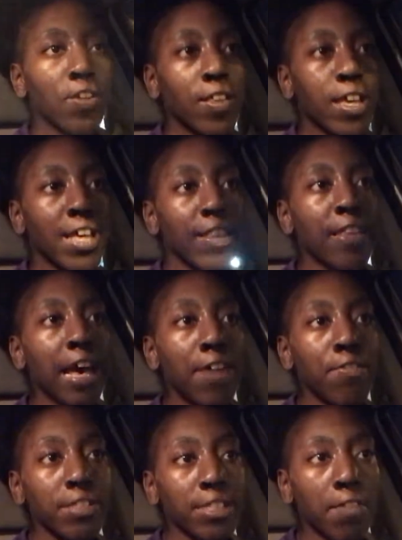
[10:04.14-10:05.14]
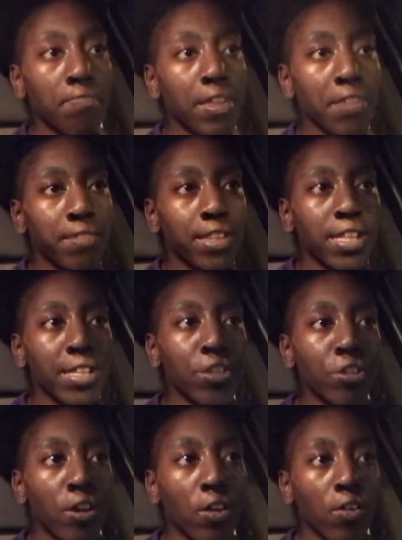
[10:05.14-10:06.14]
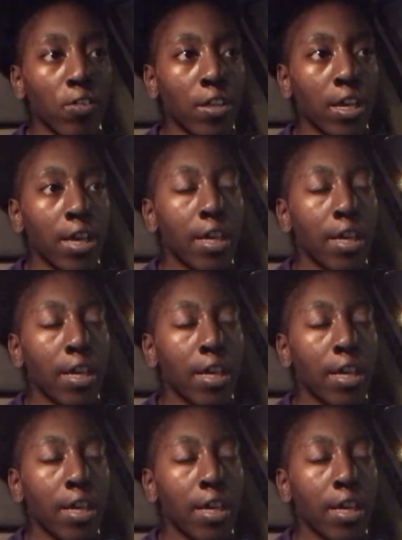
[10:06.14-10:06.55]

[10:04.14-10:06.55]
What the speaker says: So then that was something, but then, you know,